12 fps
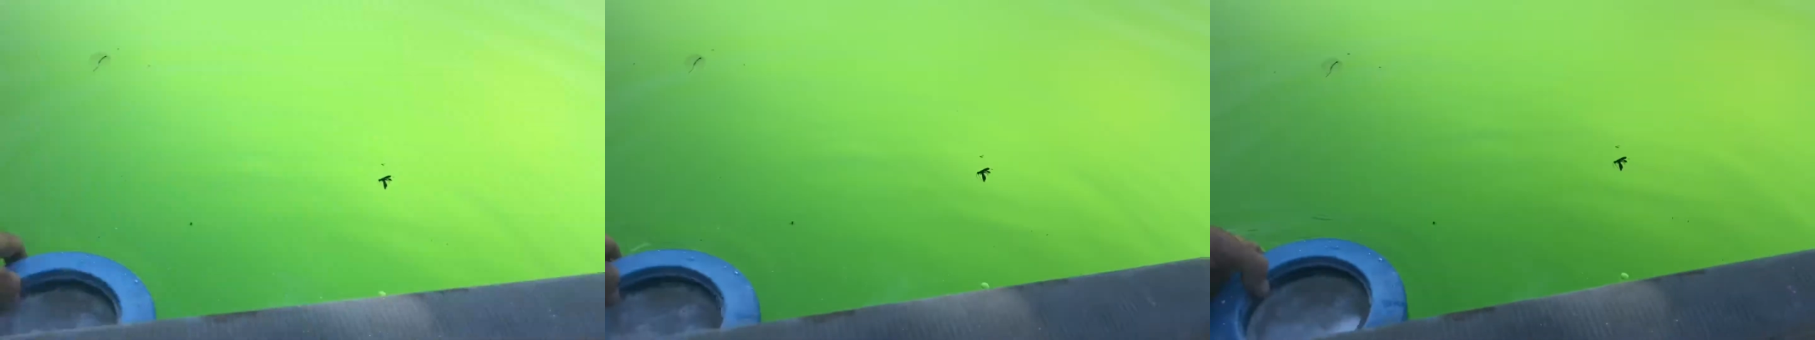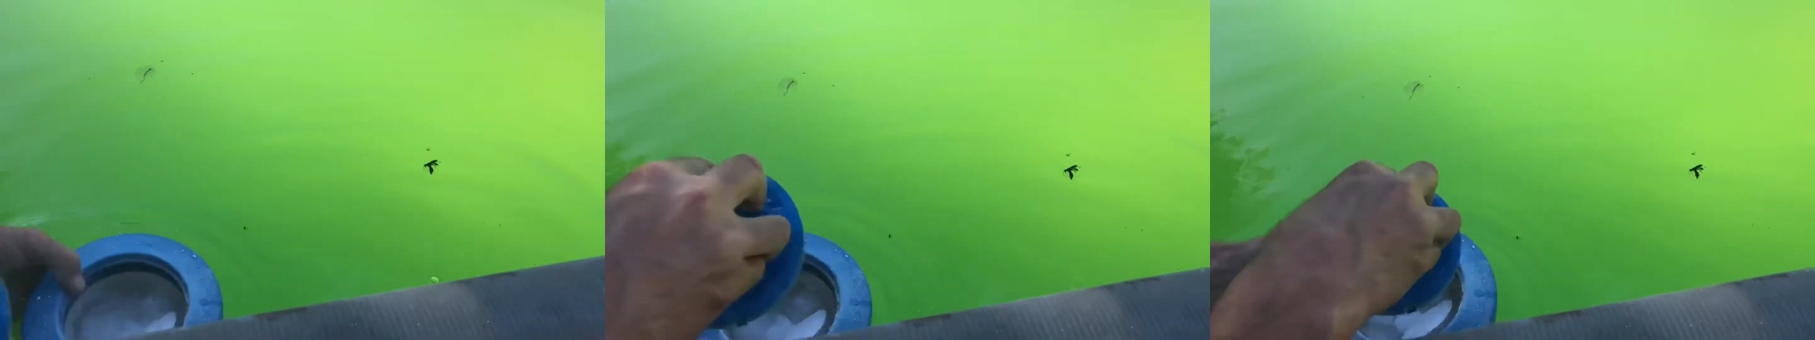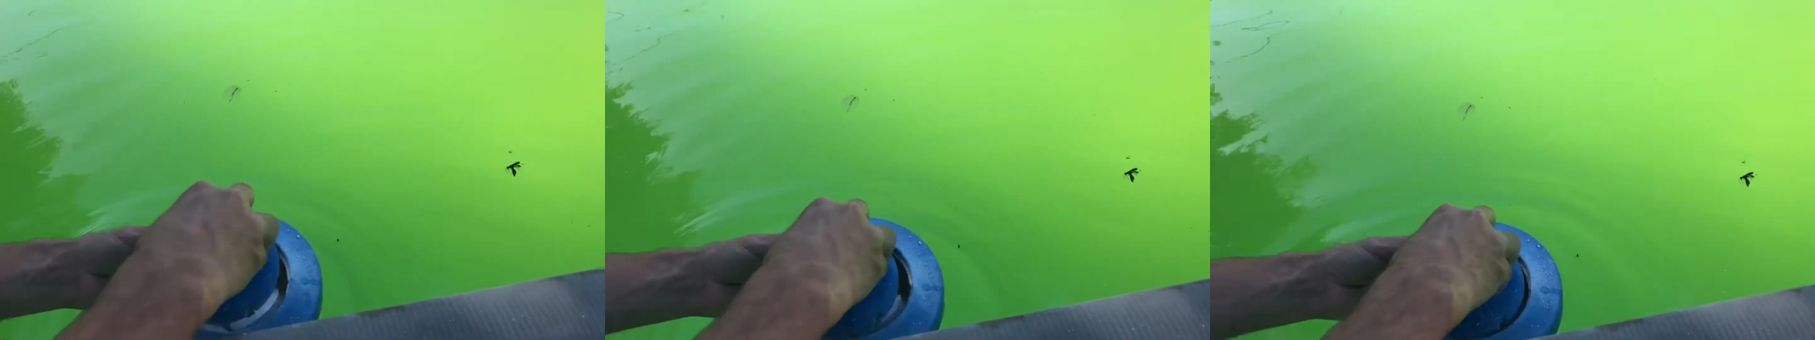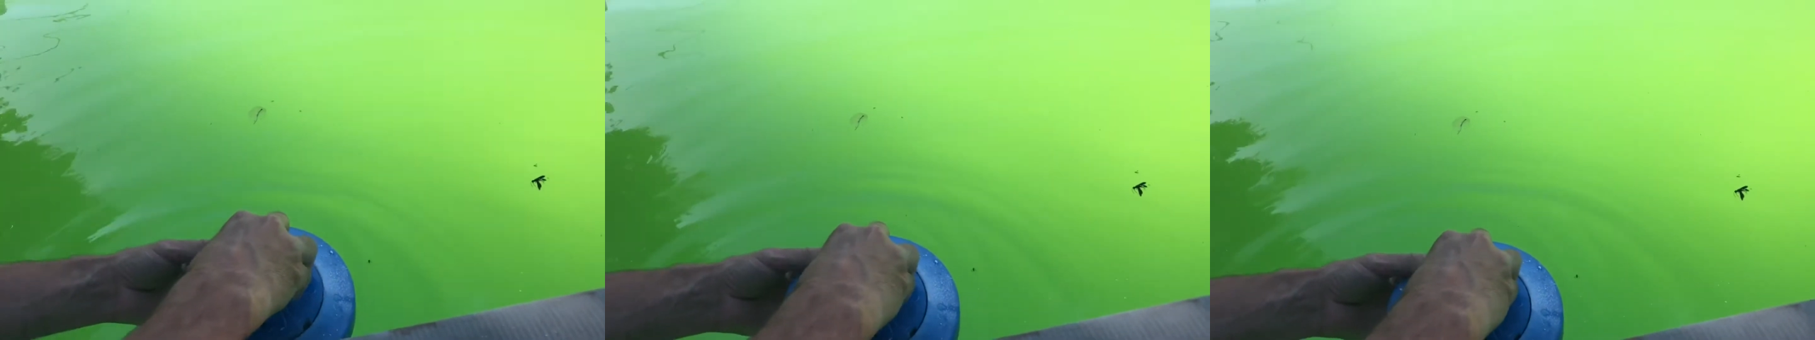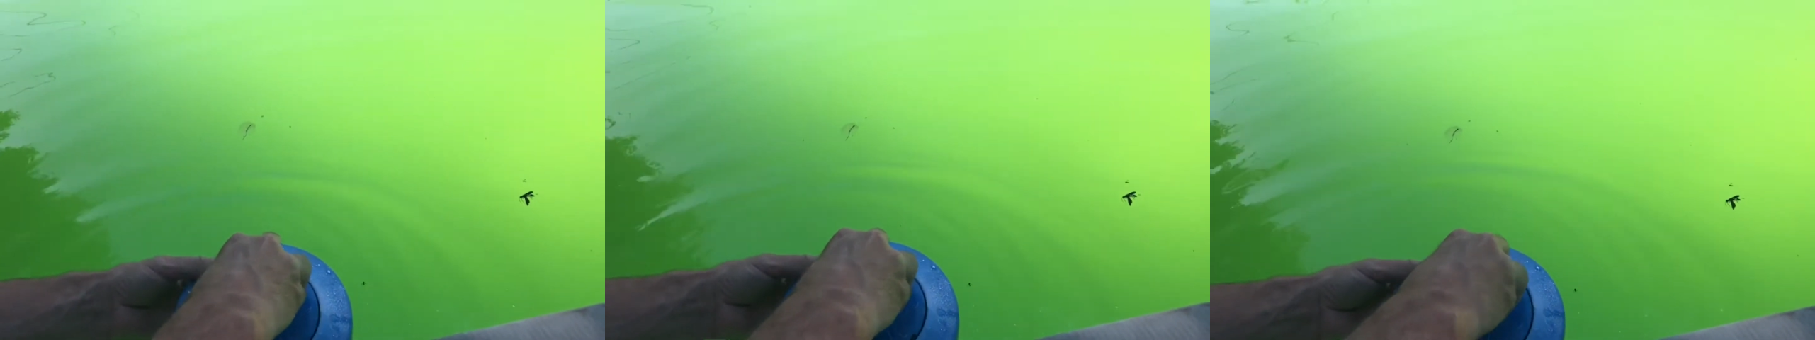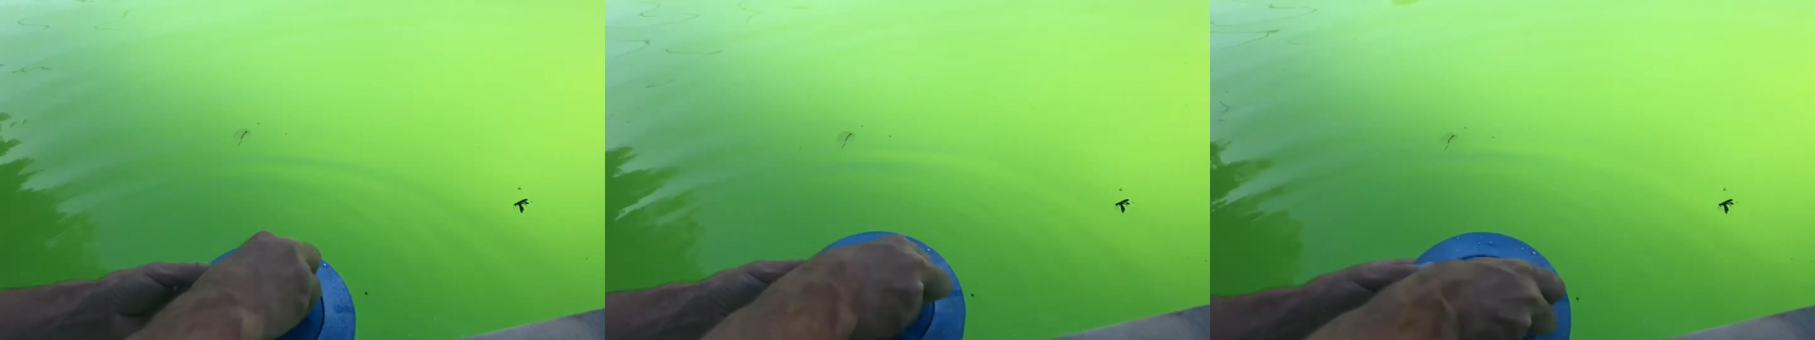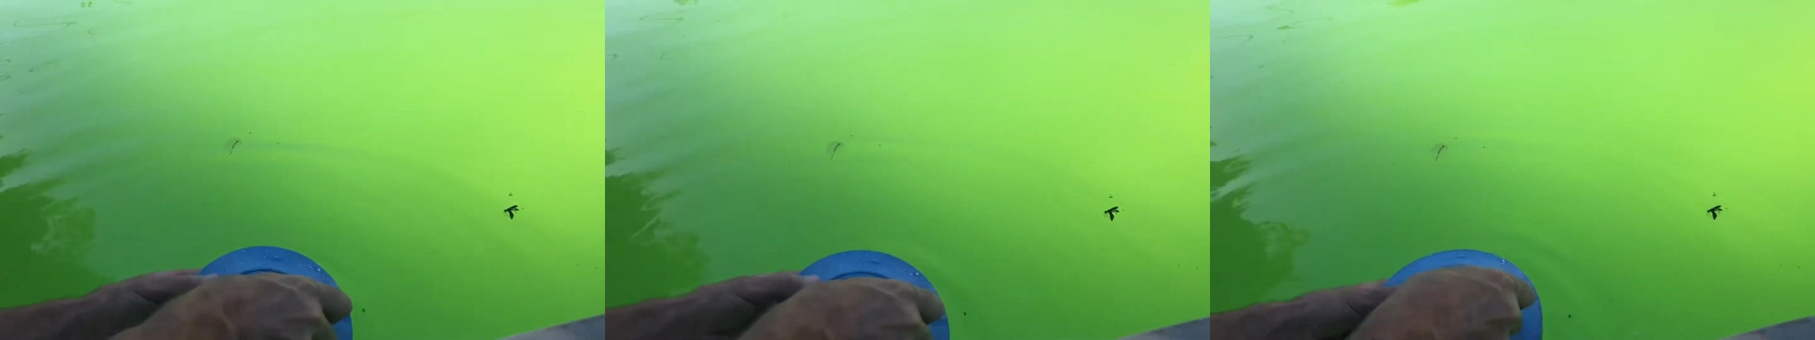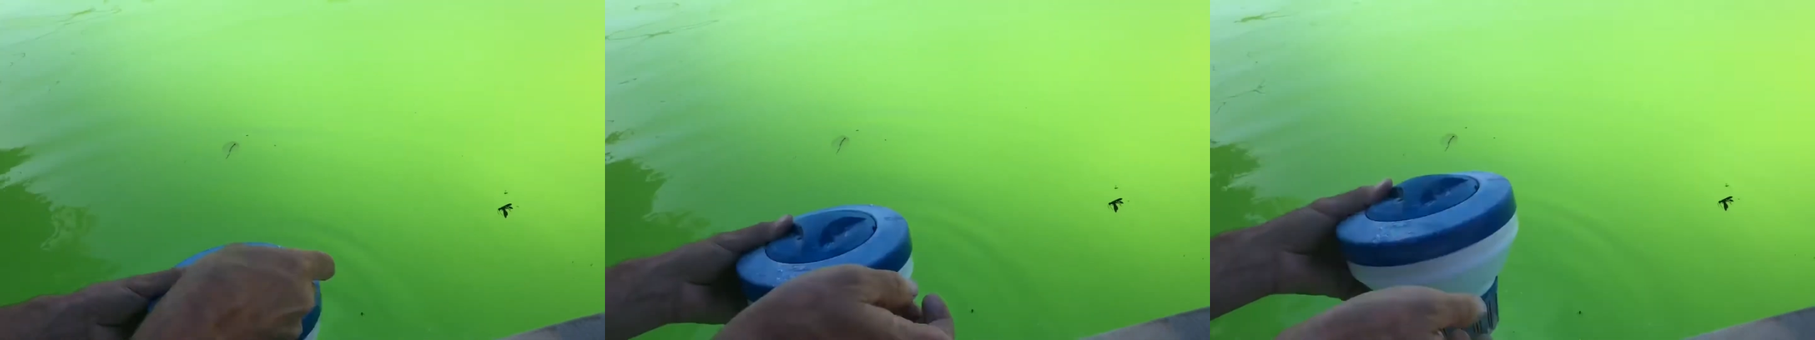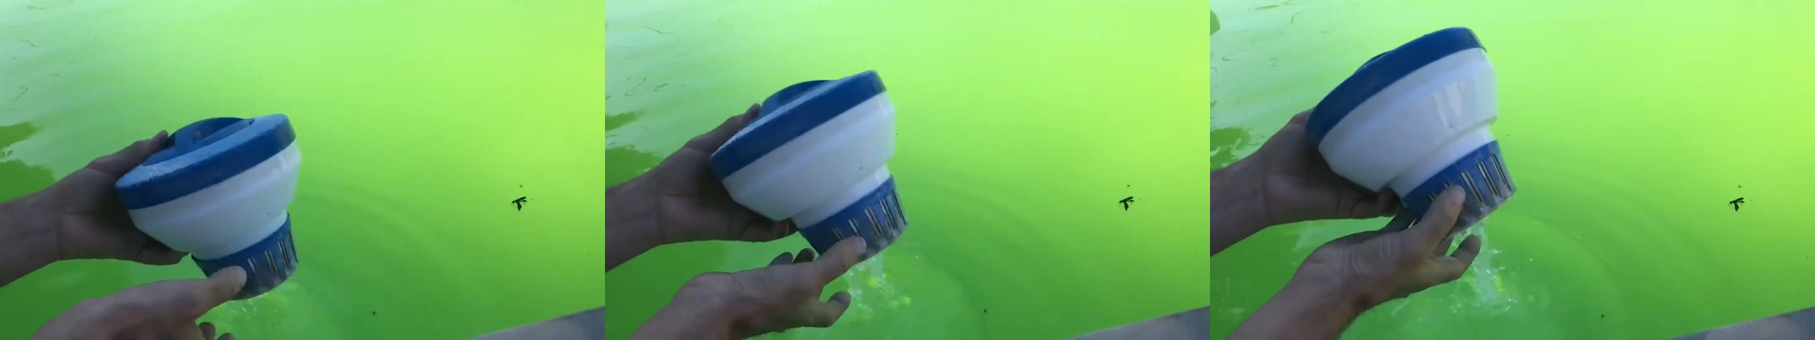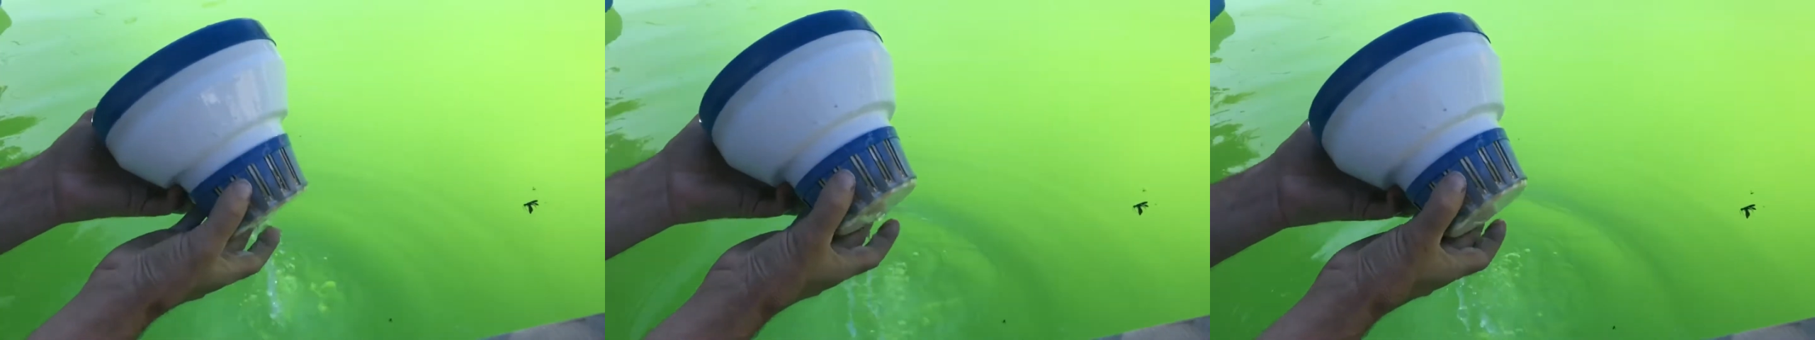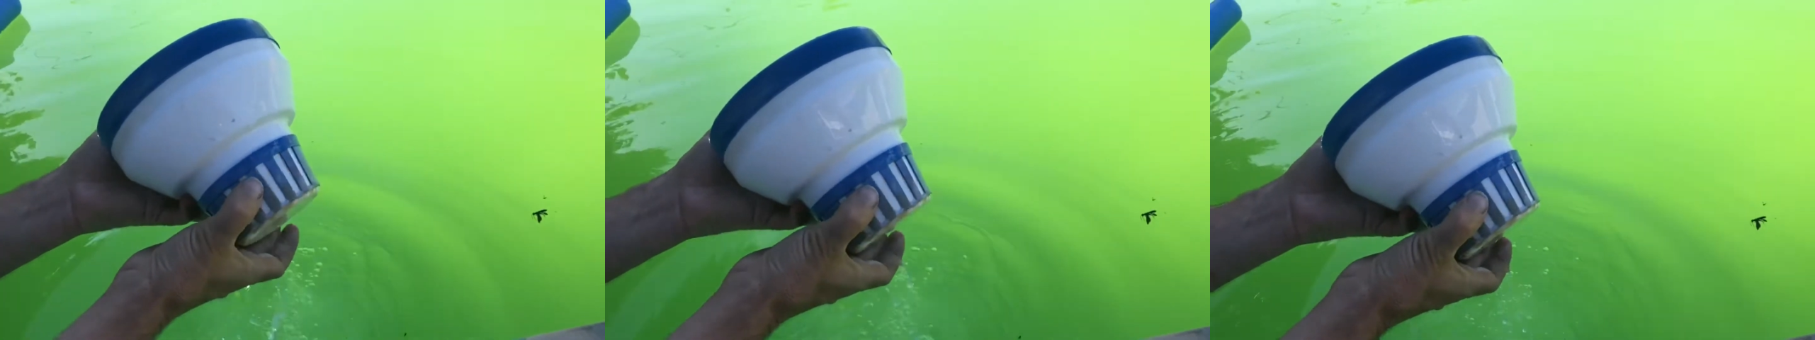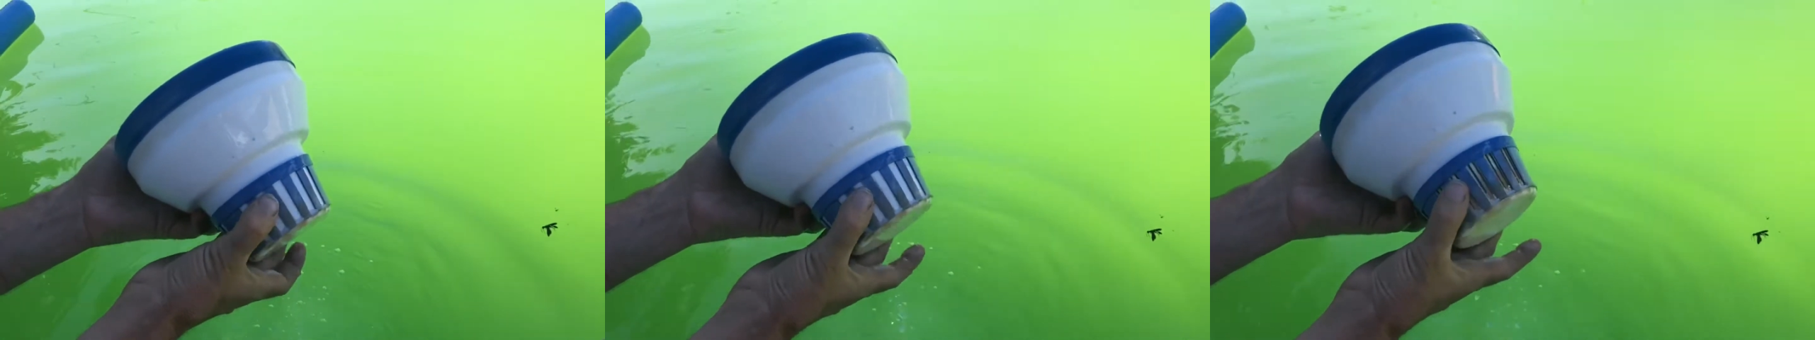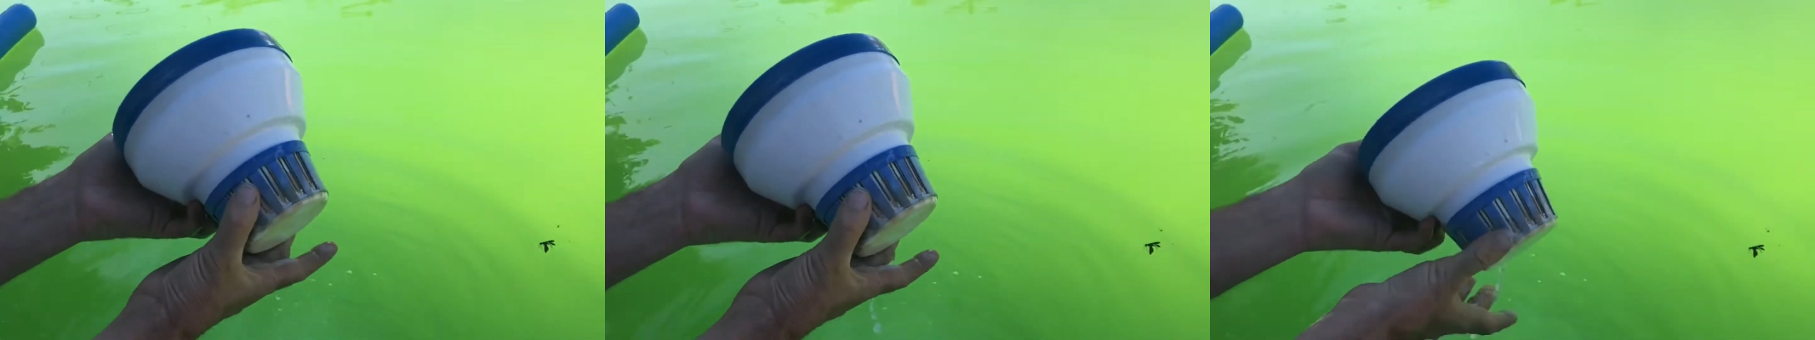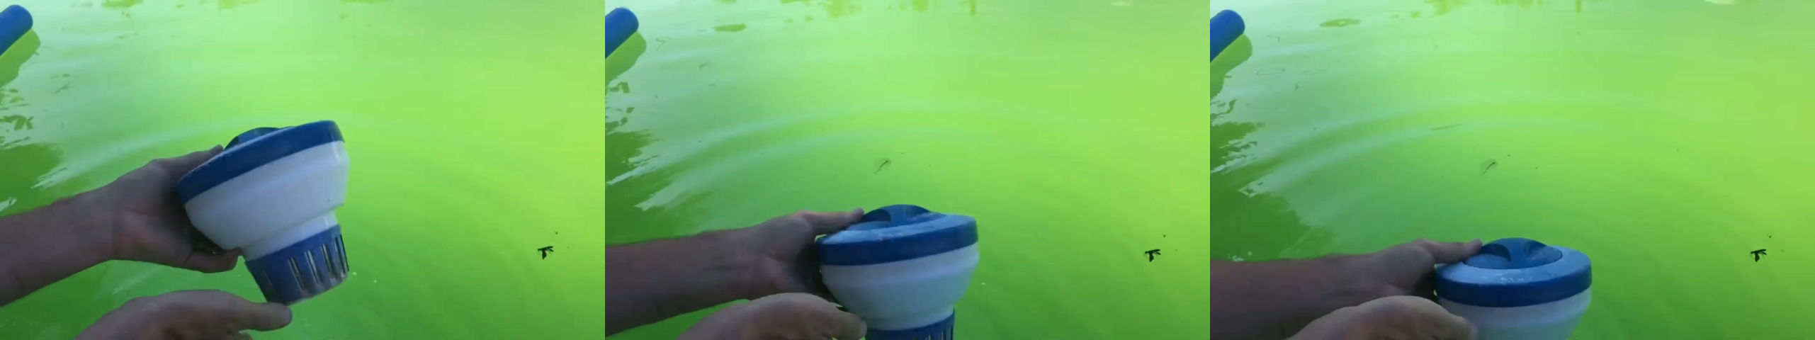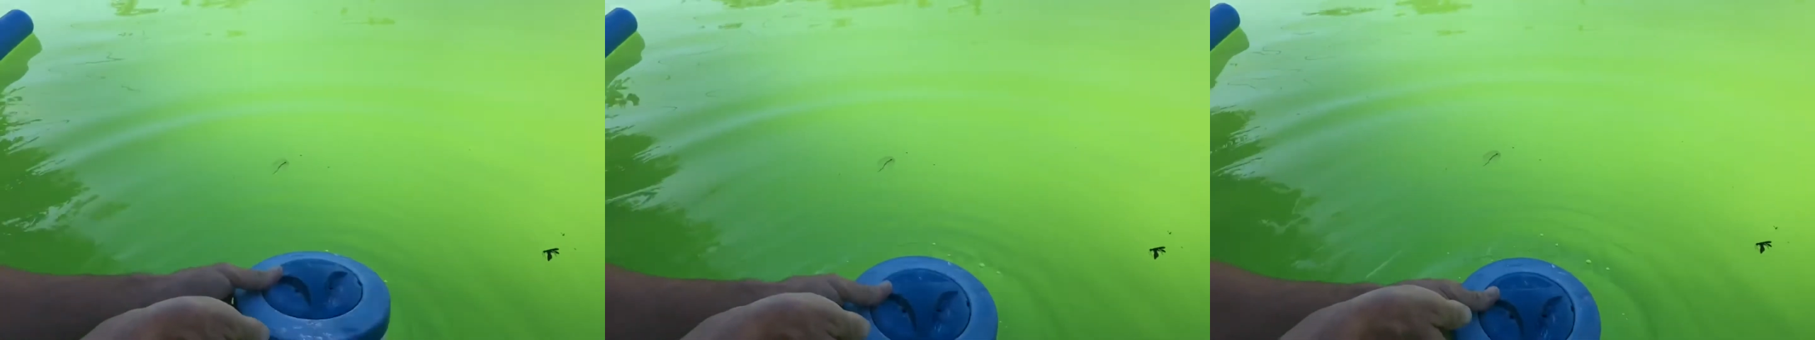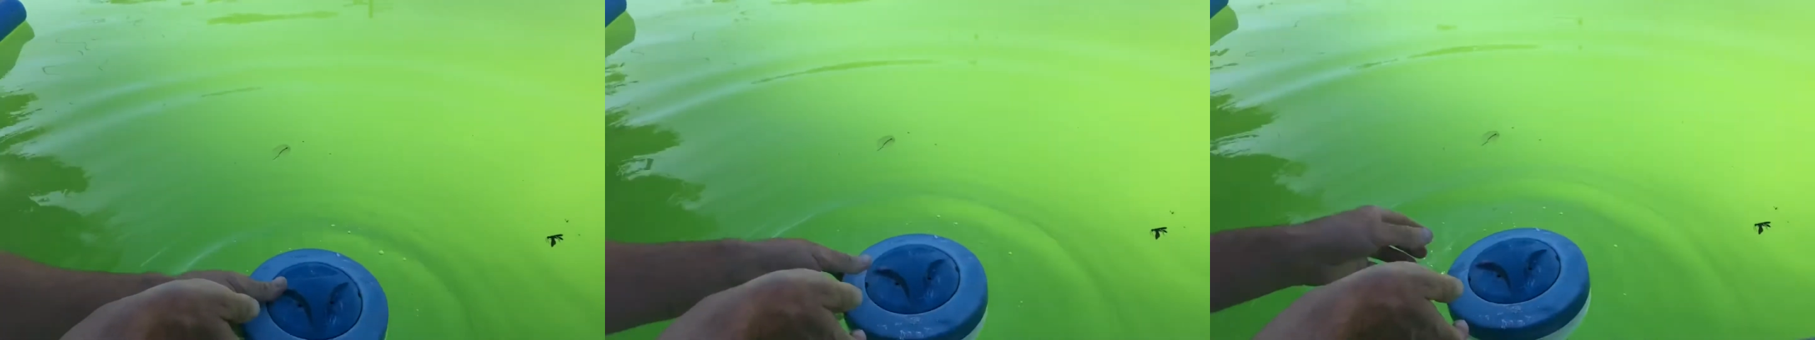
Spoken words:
(no speaker visible)